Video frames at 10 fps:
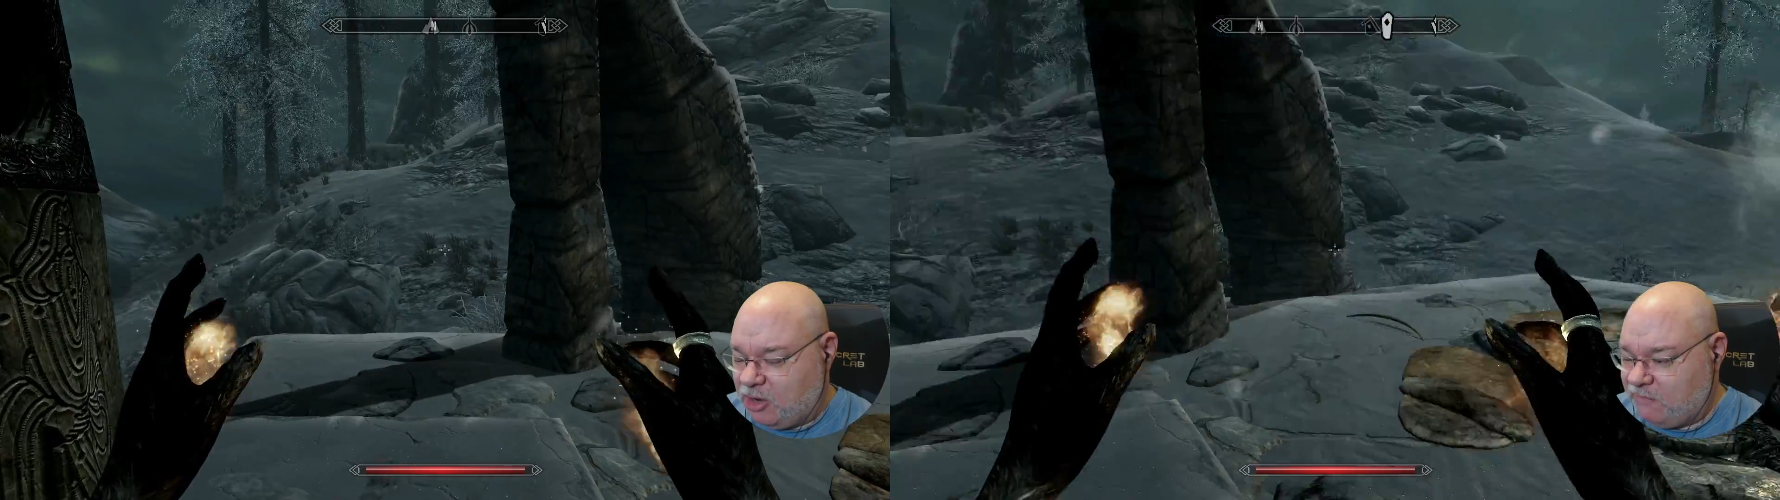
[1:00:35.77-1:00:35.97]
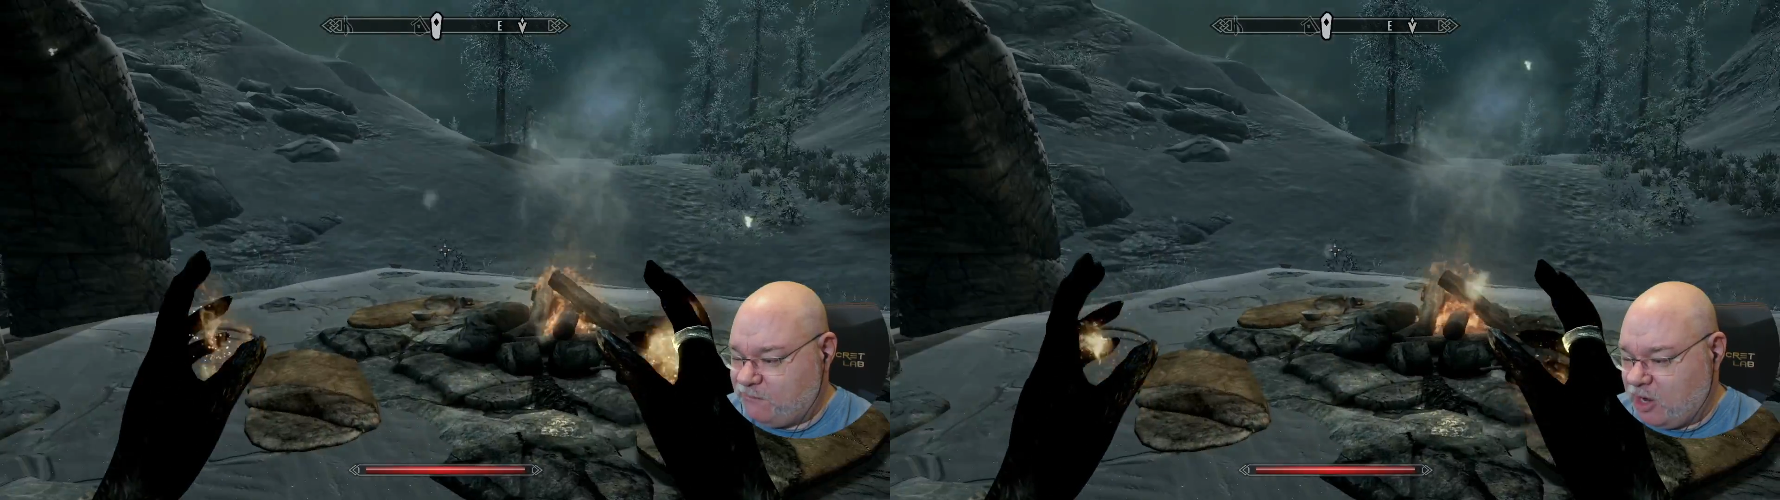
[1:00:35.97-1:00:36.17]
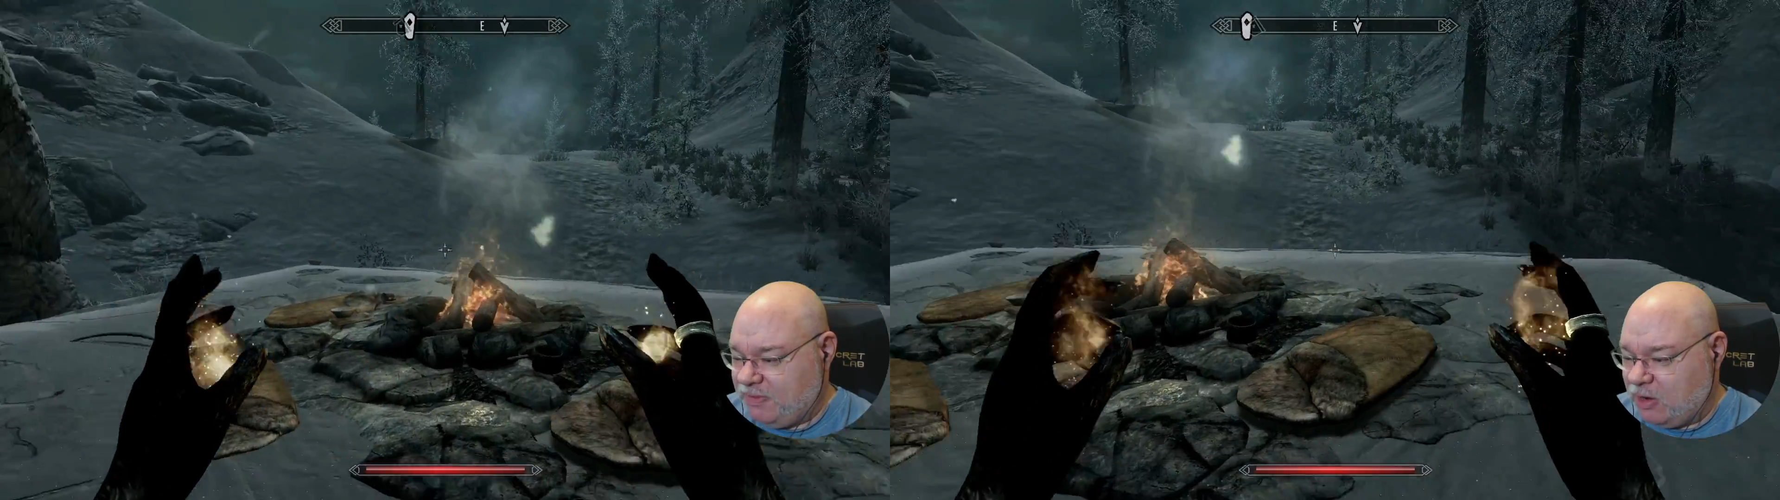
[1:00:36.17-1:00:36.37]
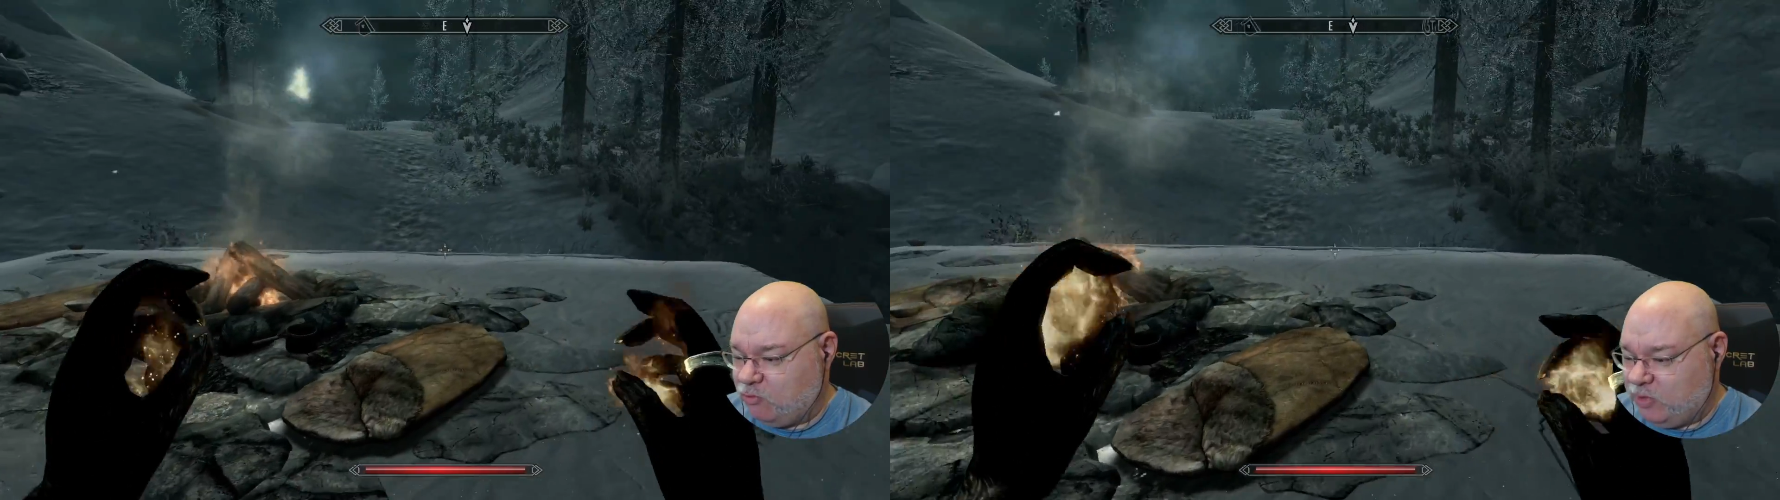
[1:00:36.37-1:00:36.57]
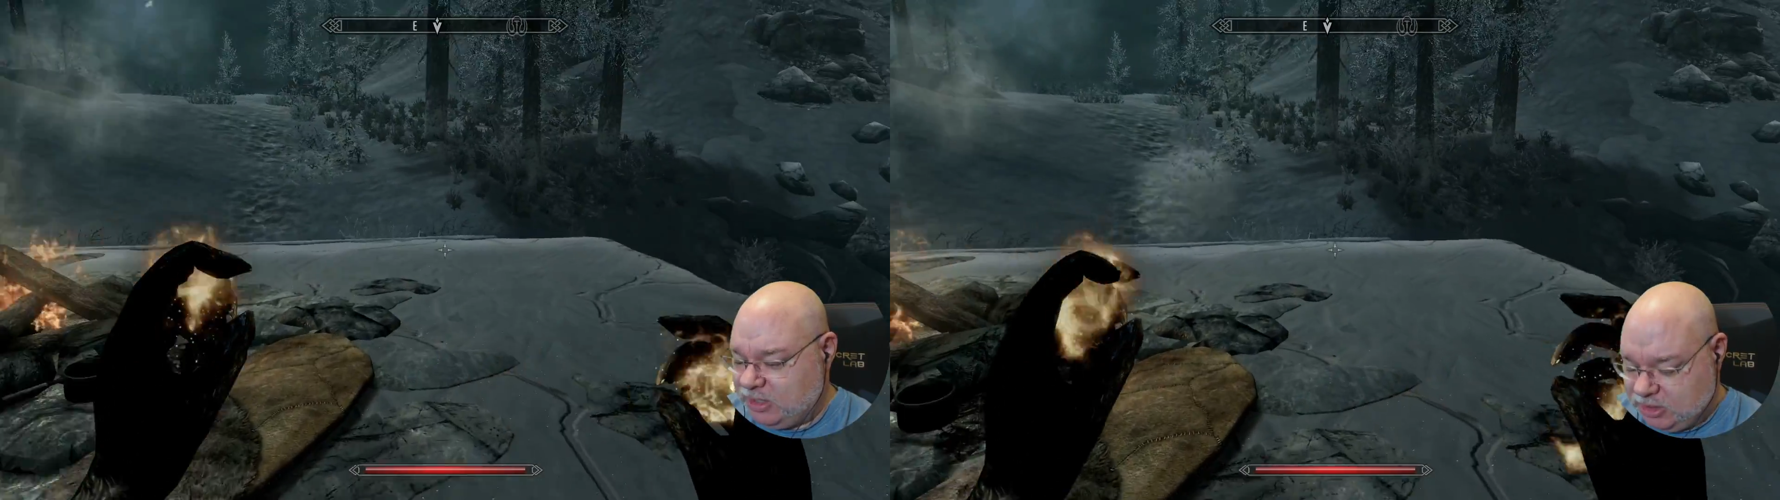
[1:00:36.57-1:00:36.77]
And I find that
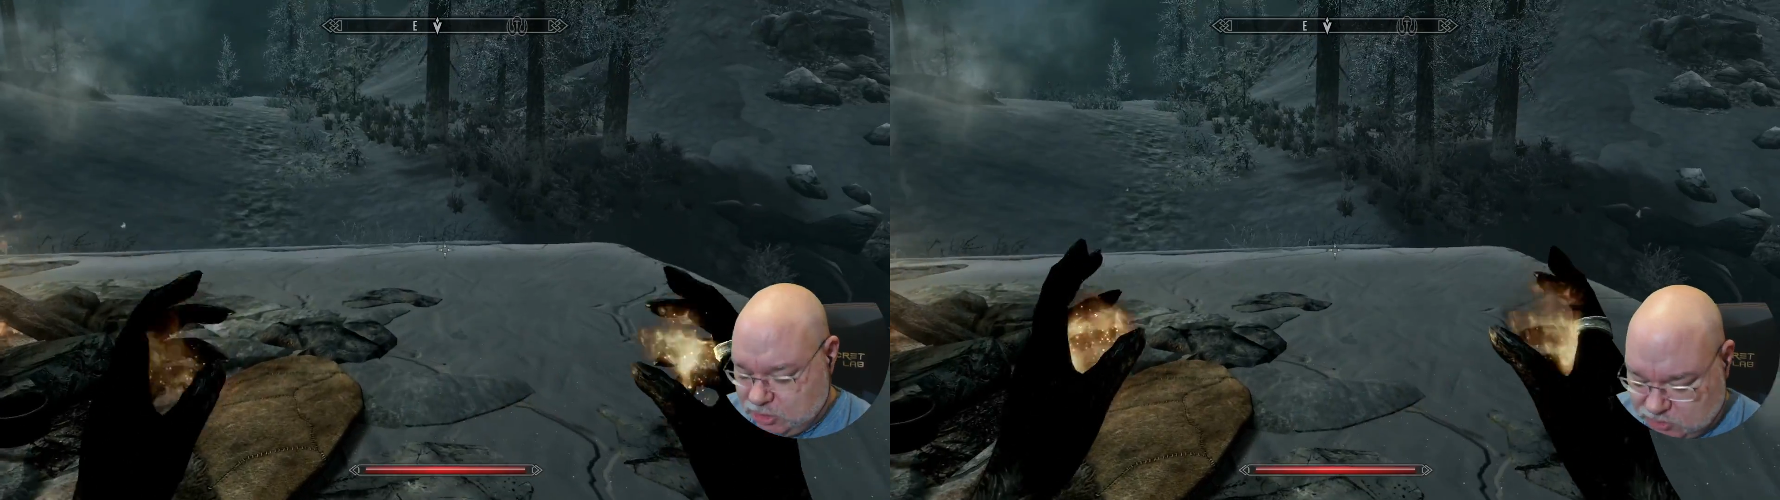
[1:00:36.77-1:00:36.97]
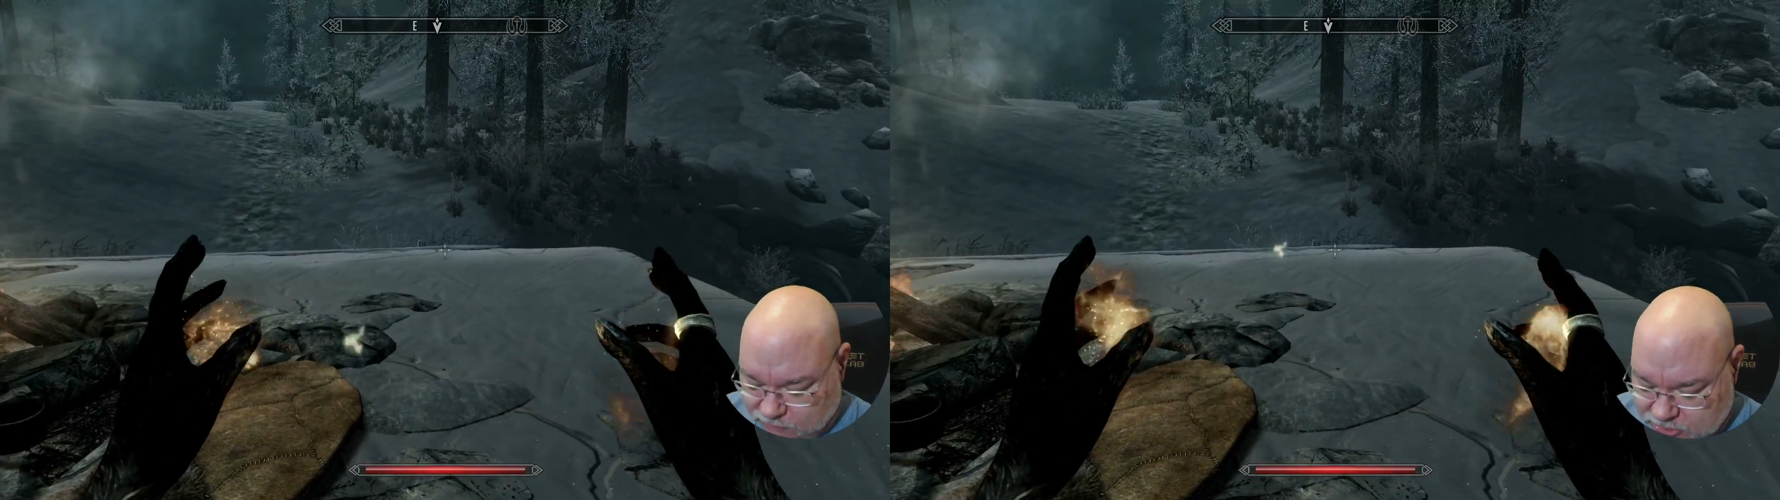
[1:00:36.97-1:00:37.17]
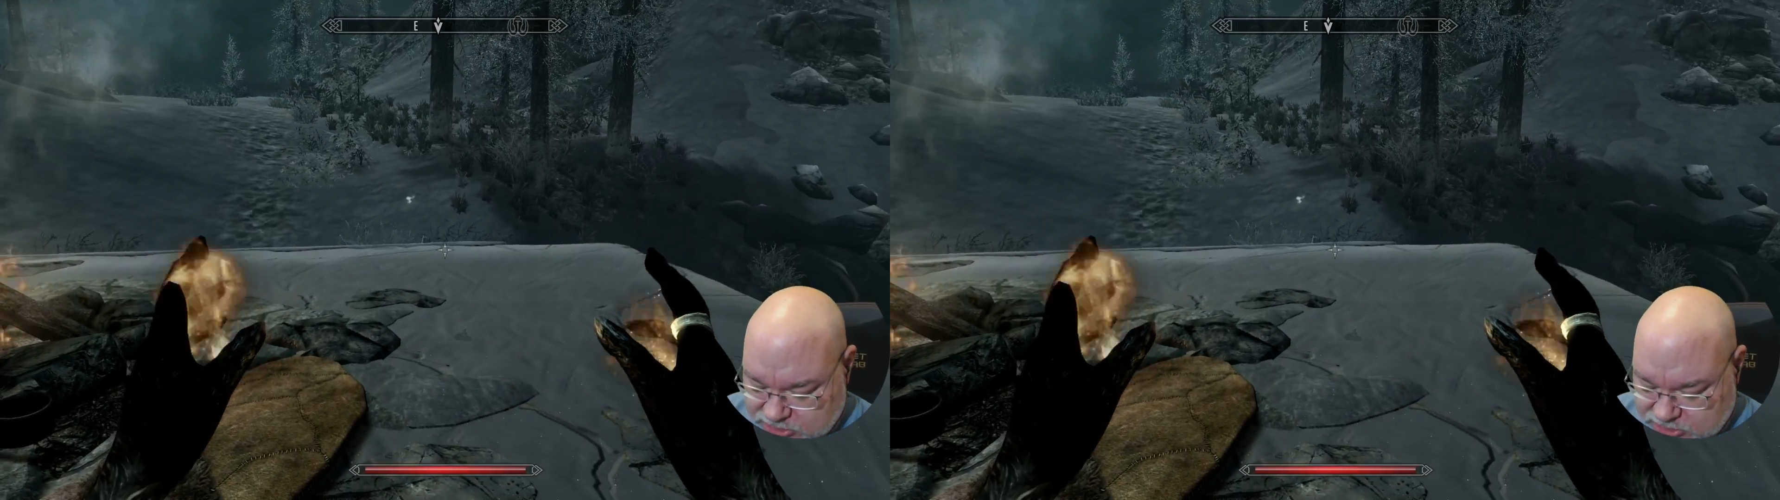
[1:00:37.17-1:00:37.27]
really useful,